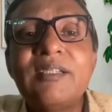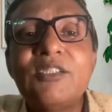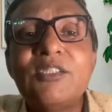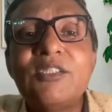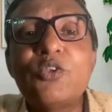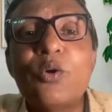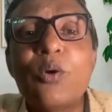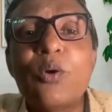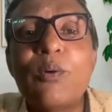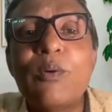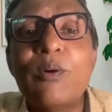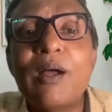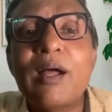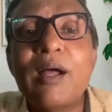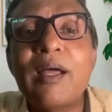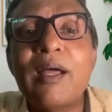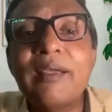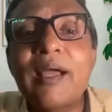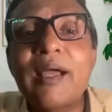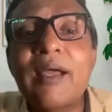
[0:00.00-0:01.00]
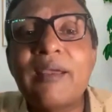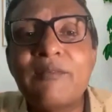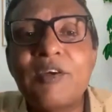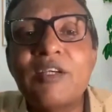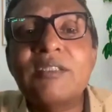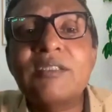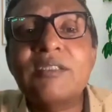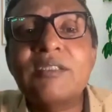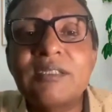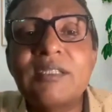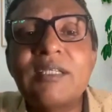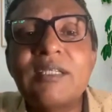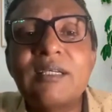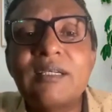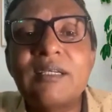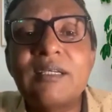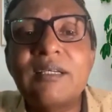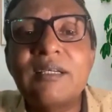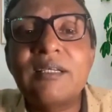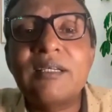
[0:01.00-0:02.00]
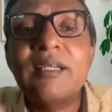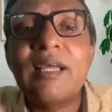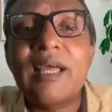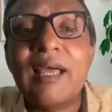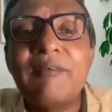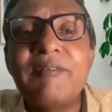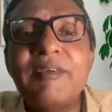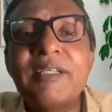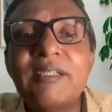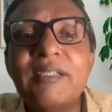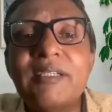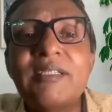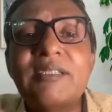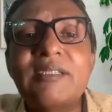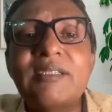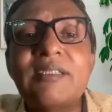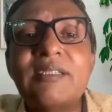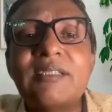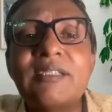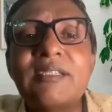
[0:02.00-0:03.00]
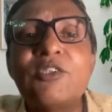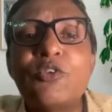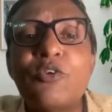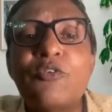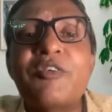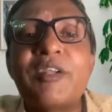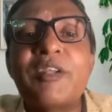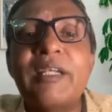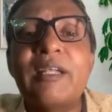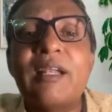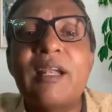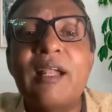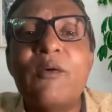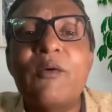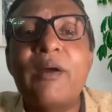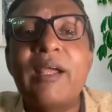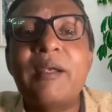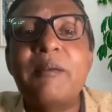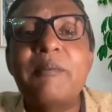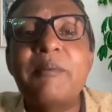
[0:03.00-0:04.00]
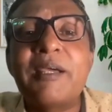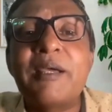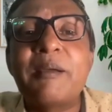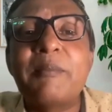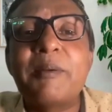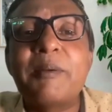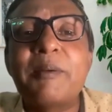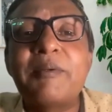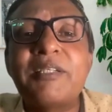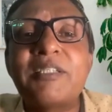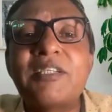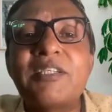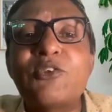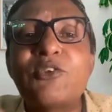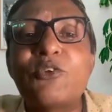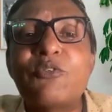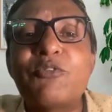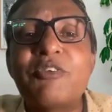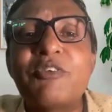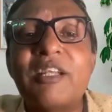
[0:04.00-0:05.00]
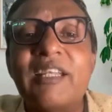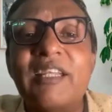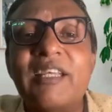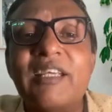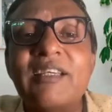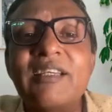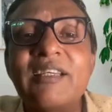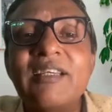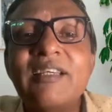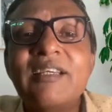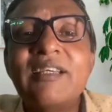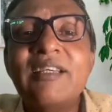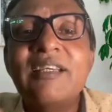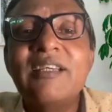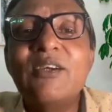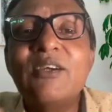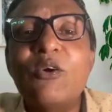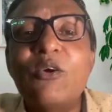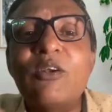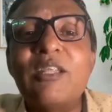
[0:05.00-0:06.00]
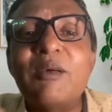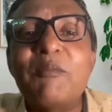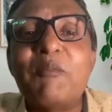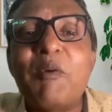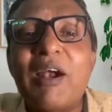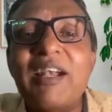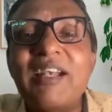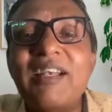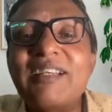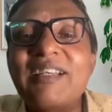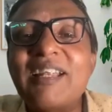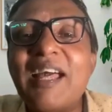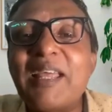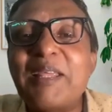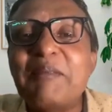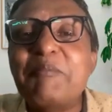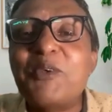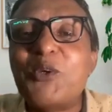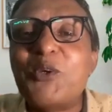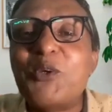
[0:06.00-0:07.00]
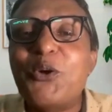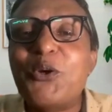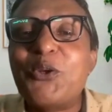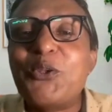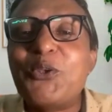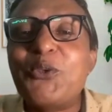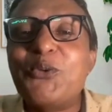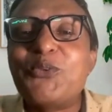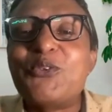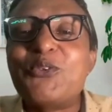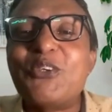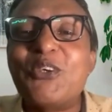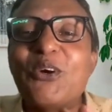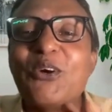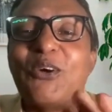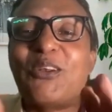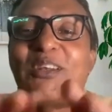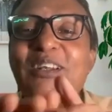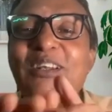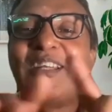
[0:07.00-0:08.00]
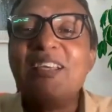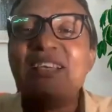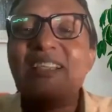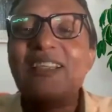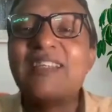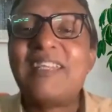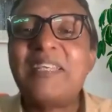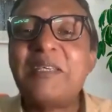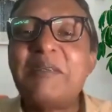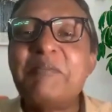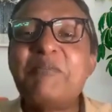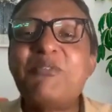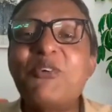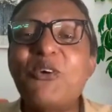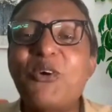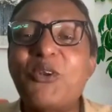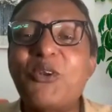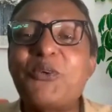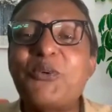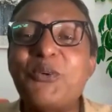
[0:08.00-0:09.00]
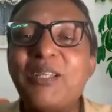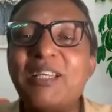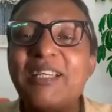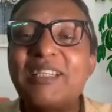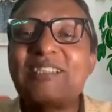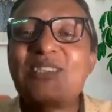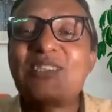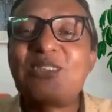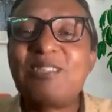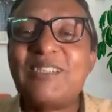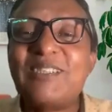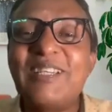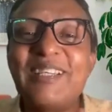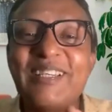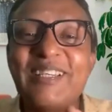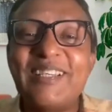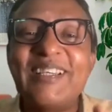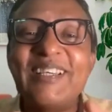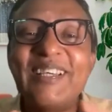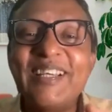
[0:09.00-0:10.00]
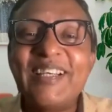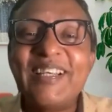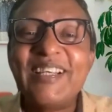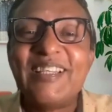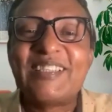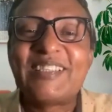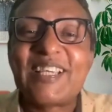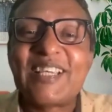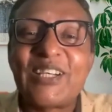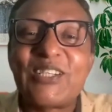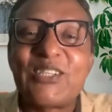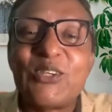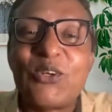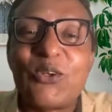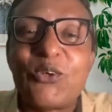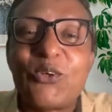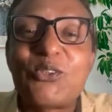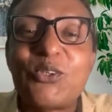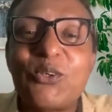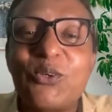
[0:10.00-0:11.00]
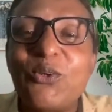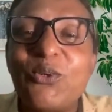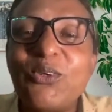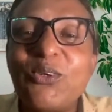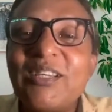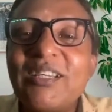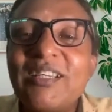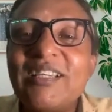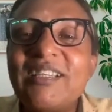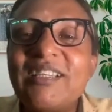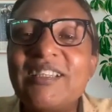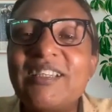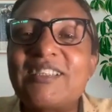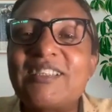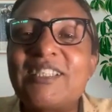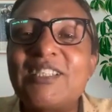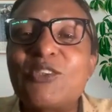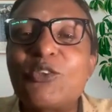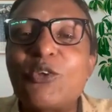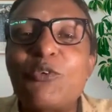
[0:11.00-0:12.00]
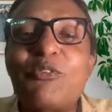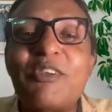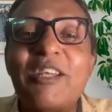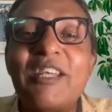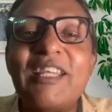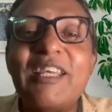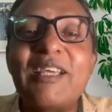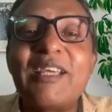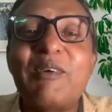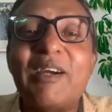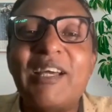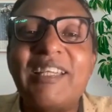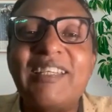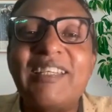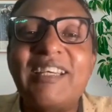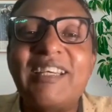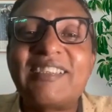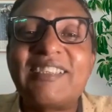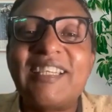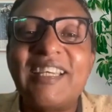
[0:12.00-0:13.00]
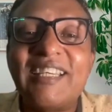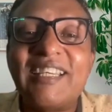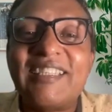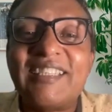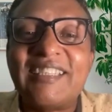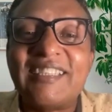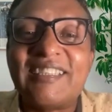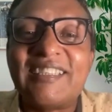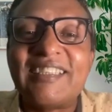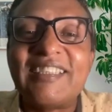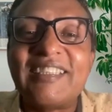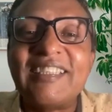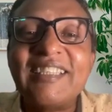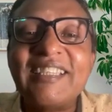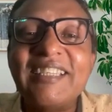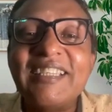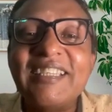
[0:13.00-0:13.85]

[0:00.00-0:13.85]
So I was having this schizophrenia. Now I had become a bit schizophrenic. On the one, I'm going to use your theme for today's discussion also, the schizophrenic Vaidya Scientist.